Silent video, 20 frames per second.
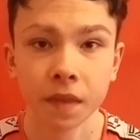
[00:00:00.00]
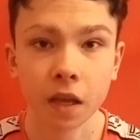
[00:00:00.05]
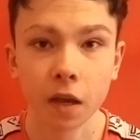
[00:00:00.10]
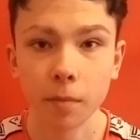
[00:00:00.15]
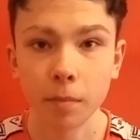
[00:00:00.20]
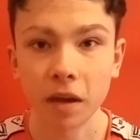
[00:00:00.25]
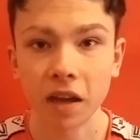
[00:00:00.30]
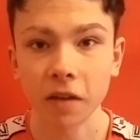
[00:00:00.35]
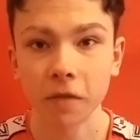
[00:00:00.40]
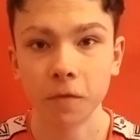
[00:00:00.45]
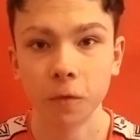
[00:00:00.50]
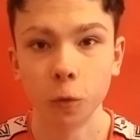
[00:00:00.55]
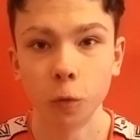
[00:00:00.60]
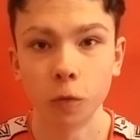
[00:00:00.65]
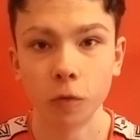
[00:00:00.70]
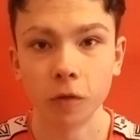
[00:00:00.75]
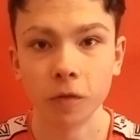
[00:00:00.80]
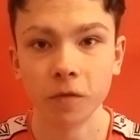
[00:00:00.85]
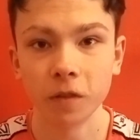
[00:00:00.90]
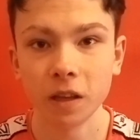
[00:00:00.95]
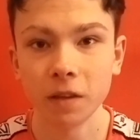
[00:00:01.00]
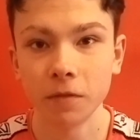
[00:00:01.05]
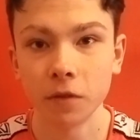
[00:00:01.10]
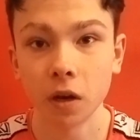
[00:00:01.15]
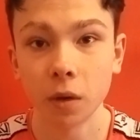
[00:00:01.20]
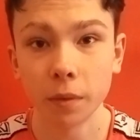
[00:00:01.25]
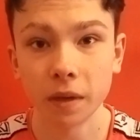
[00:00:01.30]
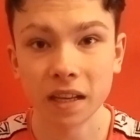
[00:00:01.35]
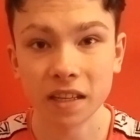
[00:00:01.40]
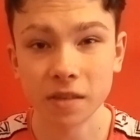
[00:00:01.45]
A back four of
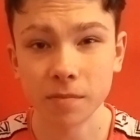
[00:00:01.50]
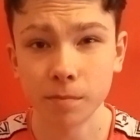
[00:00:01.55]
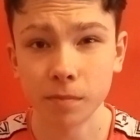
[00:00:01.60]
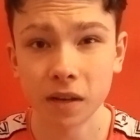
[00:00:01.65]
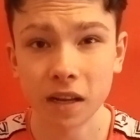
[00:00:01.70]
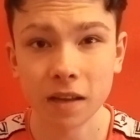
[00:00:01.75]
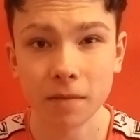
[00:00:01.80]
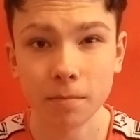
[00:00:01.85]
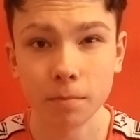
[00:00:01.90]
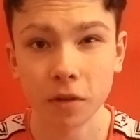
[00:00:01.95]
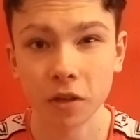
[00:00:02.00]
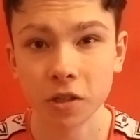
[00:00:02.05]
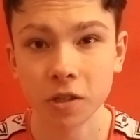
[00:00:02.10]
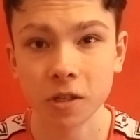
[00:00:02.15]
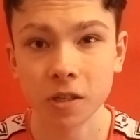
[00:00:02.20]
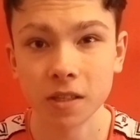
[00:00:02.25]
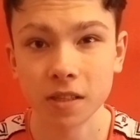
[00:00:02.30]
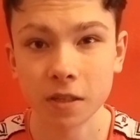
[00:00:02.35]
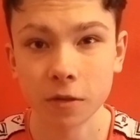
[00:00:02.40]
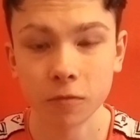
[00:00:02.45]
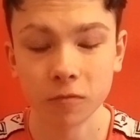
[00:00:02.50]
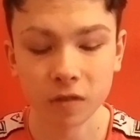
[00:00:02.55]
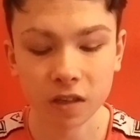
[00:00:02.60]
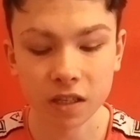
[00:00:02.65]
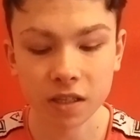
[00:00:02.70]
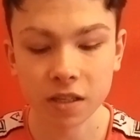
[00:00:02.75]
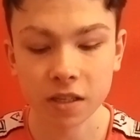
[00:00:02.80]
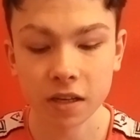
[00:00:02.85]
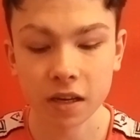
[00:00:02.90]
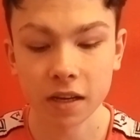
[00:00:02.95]
even though he hasn't played much until
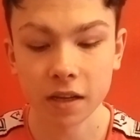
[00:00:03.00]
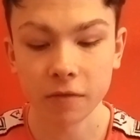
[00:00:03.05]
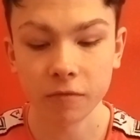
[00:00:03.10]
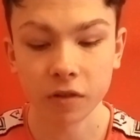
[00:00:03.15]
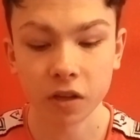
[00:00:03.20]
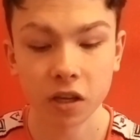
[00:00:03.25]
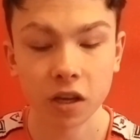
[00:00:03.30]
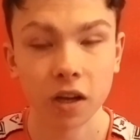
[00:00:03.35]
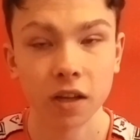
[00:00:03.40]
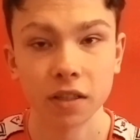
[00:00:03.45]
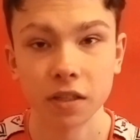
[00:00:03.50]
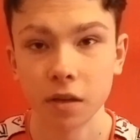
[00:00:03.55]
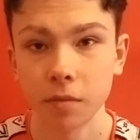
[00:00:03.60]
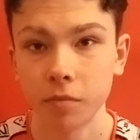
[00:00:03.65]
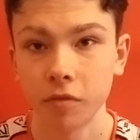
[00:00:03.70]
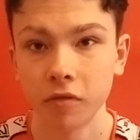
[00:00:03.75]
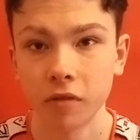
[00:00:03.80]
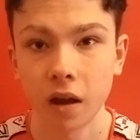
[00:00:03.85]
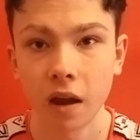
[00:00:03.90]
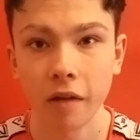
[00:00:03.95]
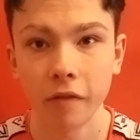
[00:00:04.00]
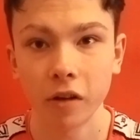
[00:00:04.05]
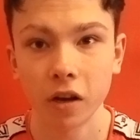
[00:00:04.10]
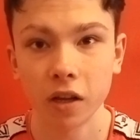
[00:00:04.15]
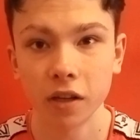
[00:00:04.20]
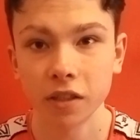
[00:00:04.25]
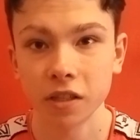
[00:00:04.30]
recently, Ricardo Pereira.